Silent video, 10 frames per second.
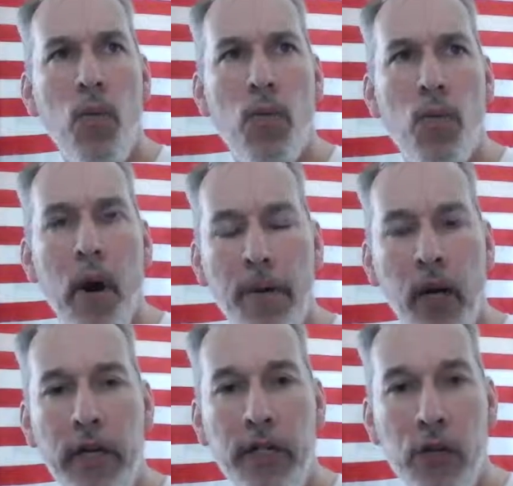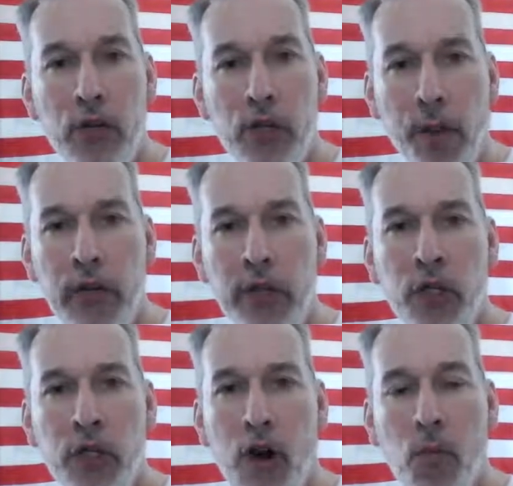What I'm going to do is I'm going to
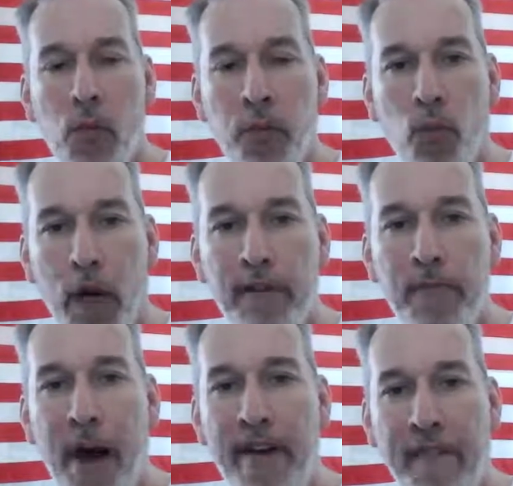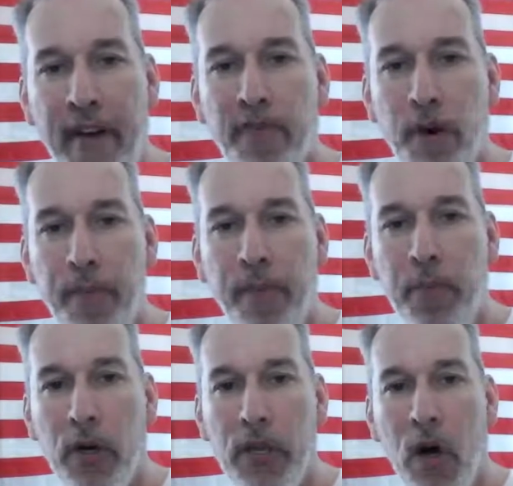start with one of my favorite
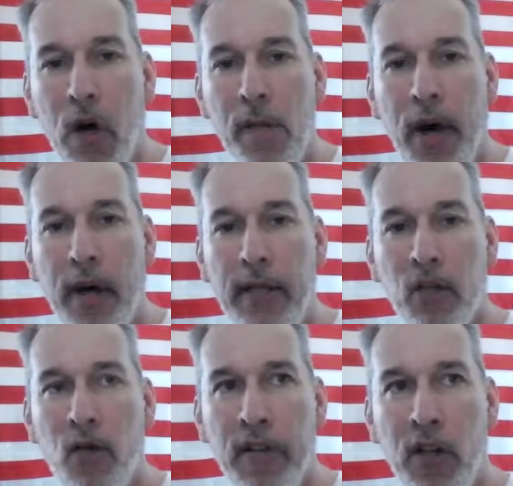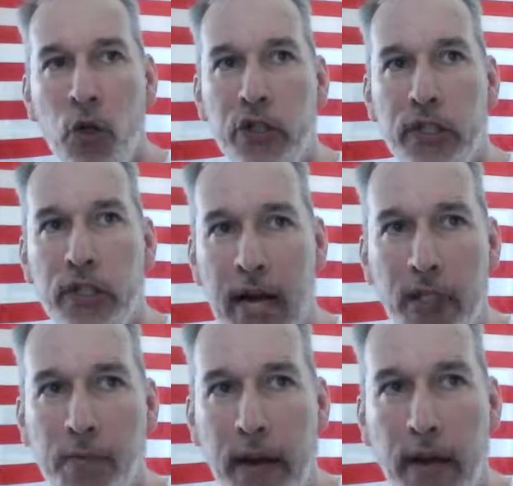people to talk about in the Revolution,
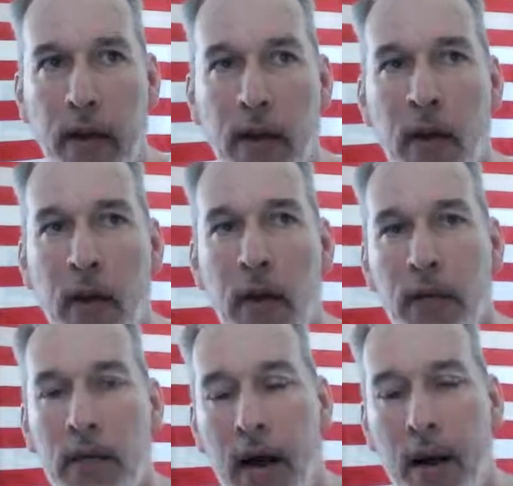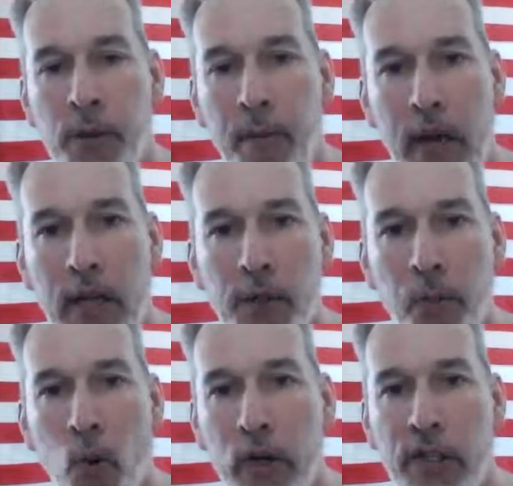Thomas Paine. Thomas Paine is
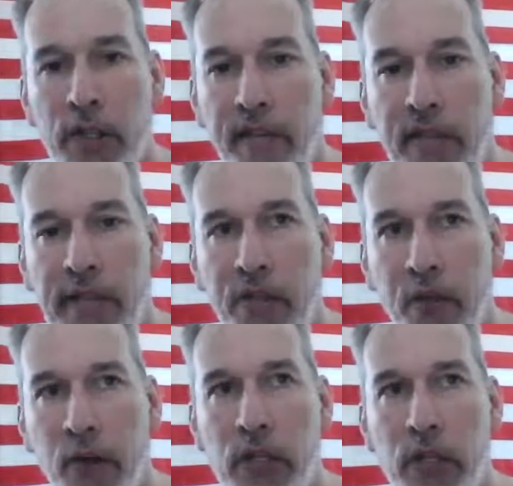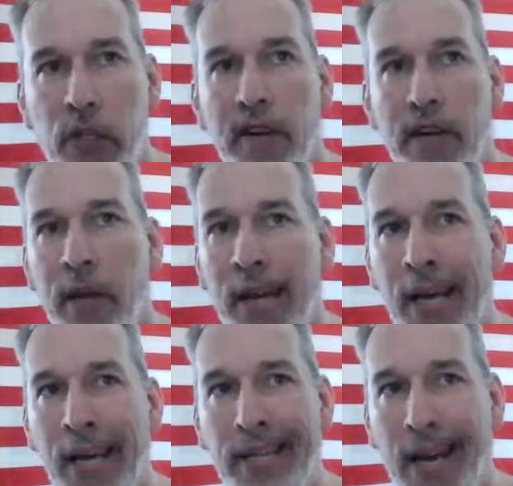born in 1737,
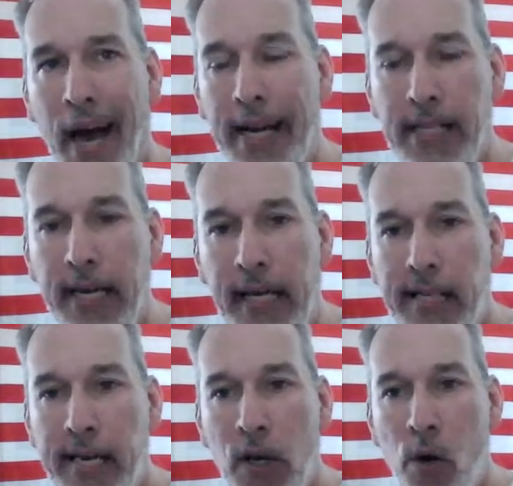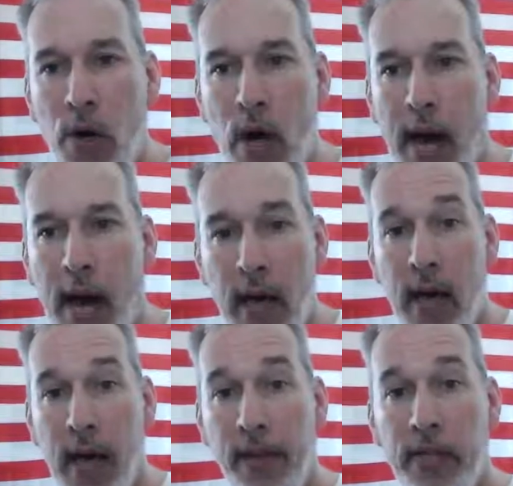dies in 1809,
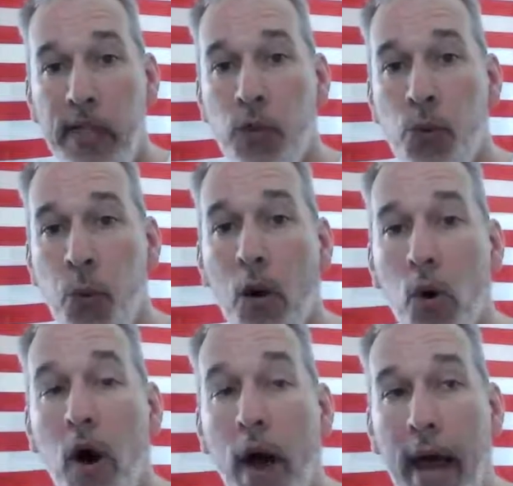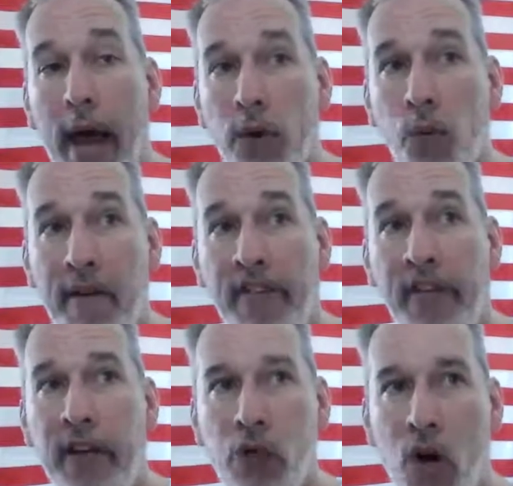and this is where we'll end when I'm
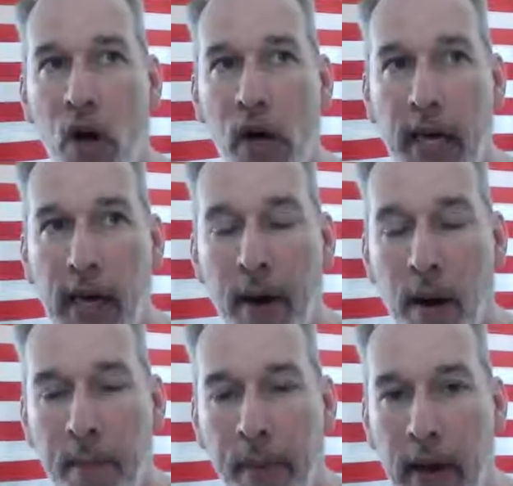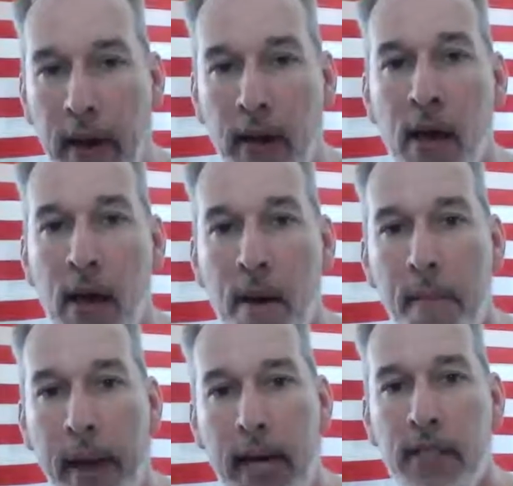finished talking about Paine.
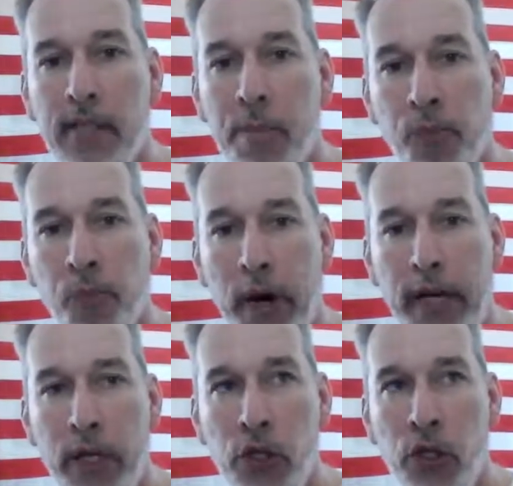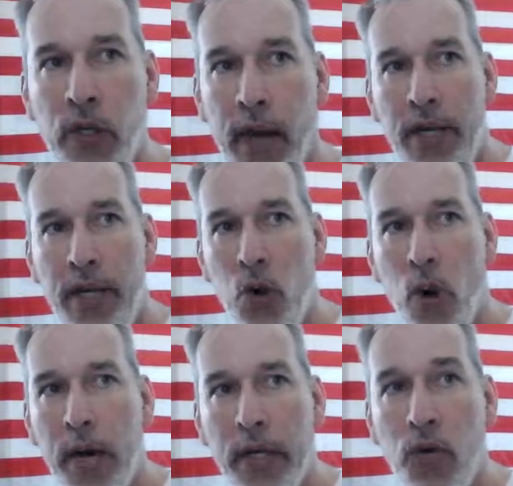Paine is a British and
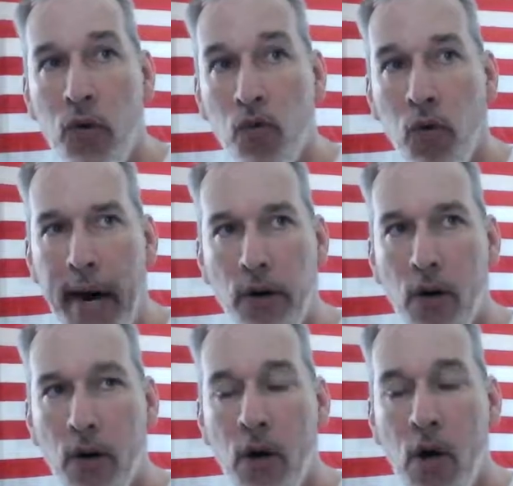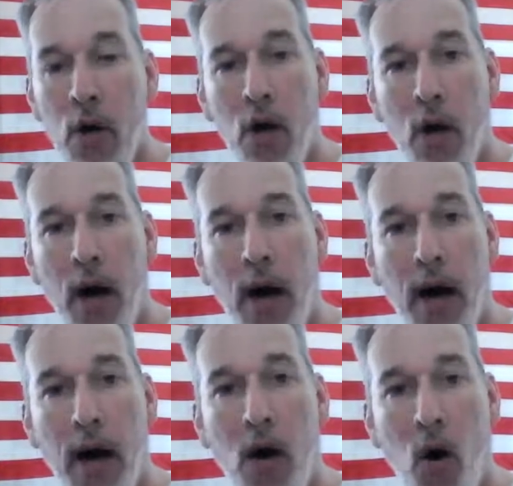U.S. writer,
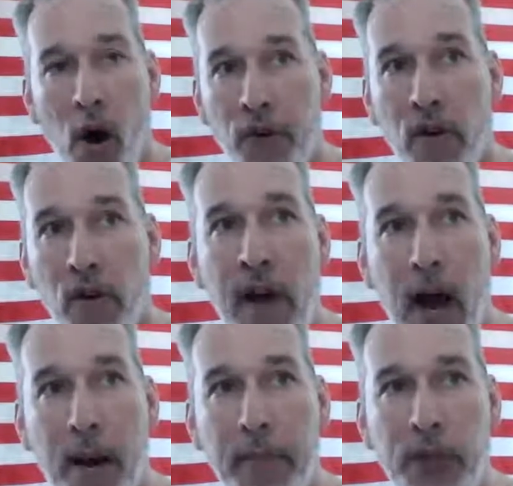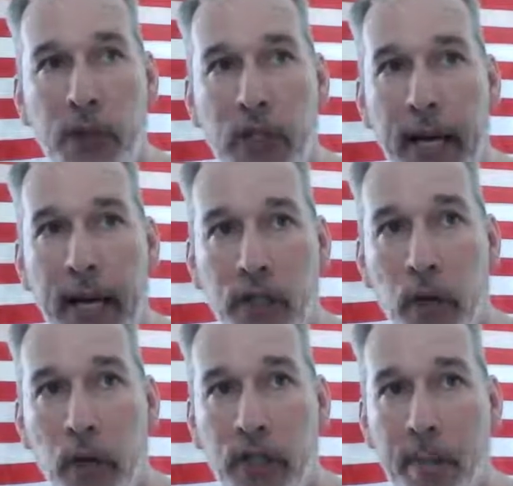author of Common Sense,
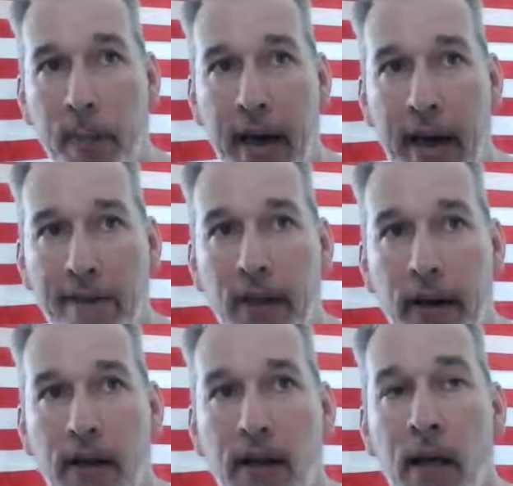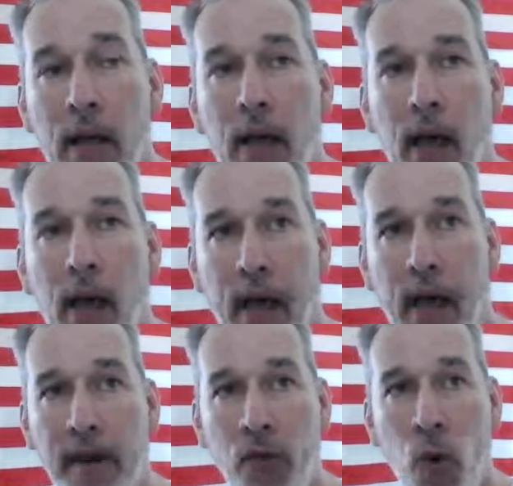which is a pamphlet,
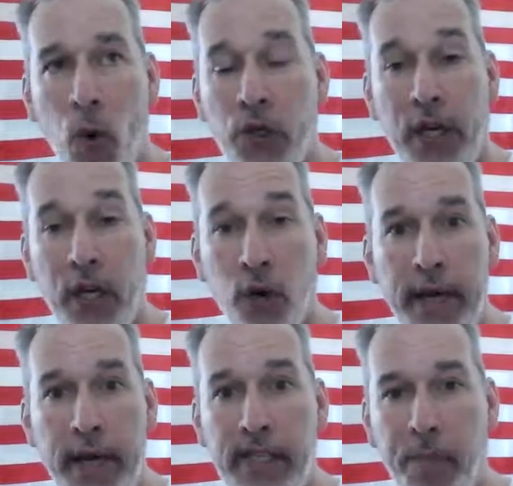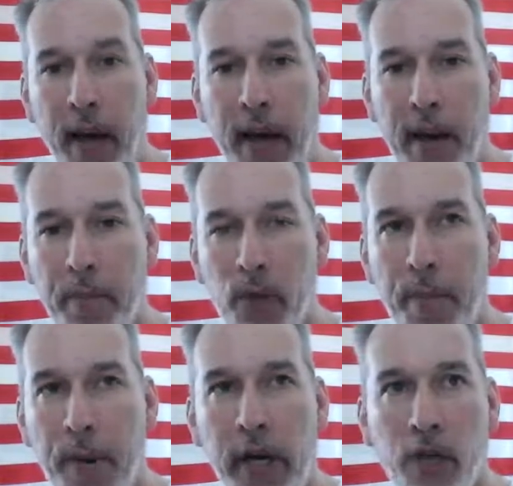and of course the Crisis Papers,
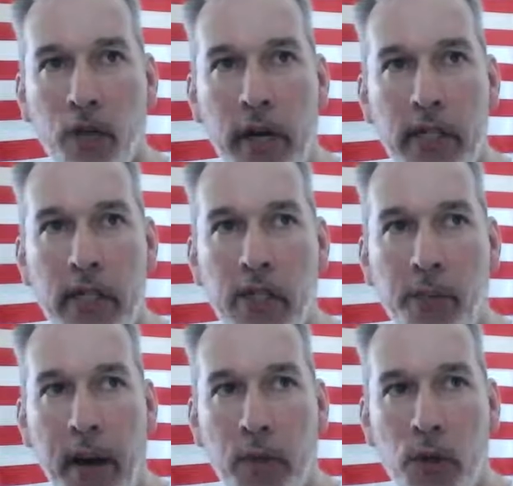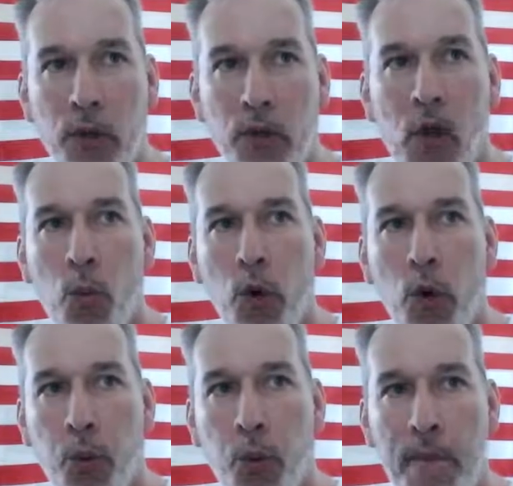American Crisis Papers,
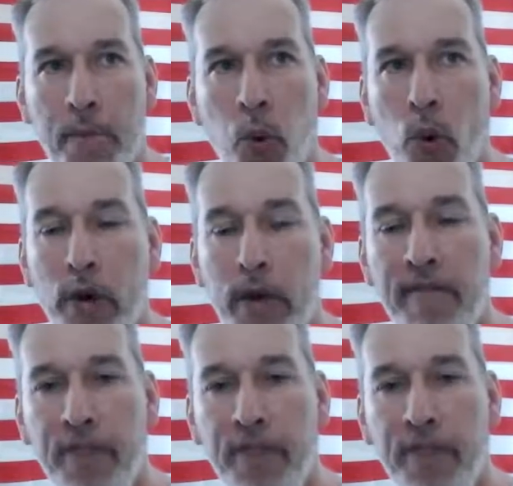which were important